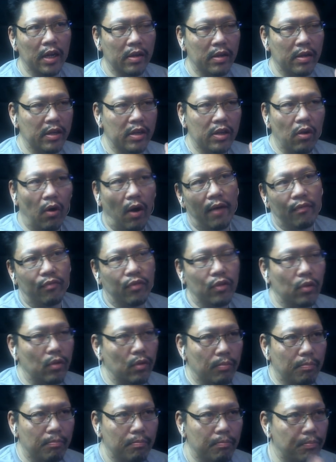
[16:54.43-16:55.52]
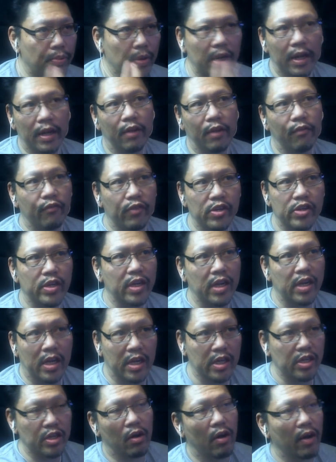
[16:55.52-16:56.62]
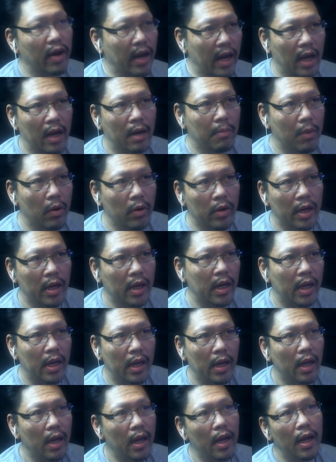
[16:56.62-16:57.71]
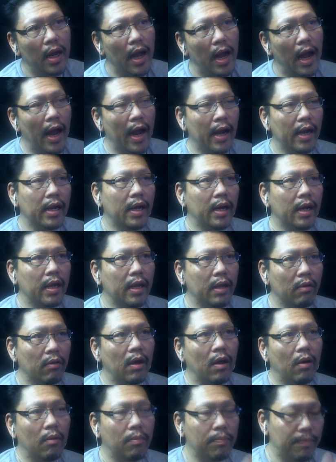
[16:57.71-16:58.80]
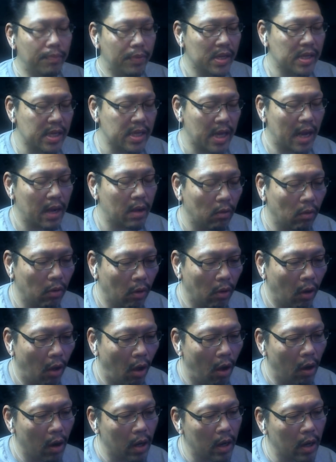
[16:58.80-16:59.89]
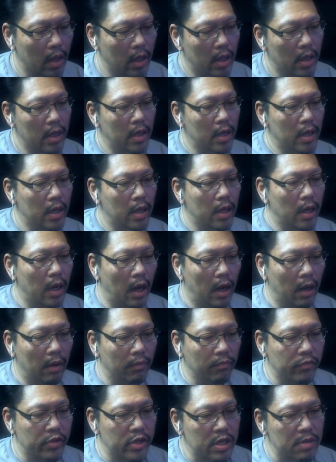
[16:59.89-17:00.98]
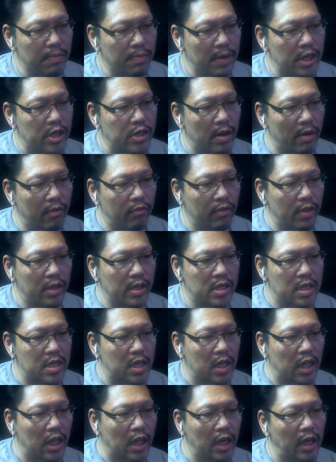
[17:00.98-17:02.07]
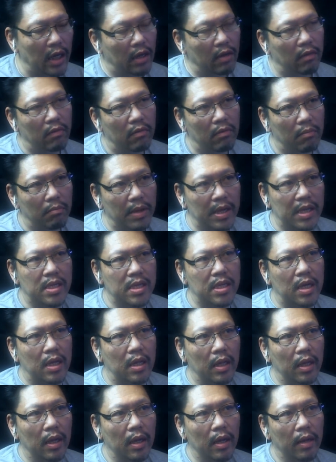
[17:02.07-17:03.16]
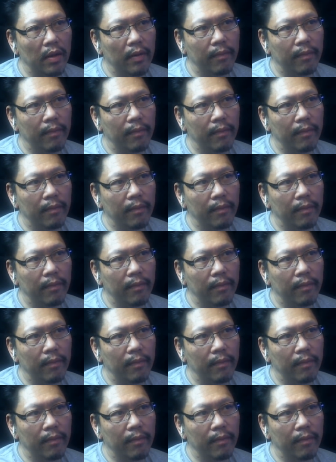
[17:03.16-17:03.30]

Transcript: You don't have to put any fish in it because you already got ammonia in it. And it'll help the cycle along. Just make sure everything's clean, basically.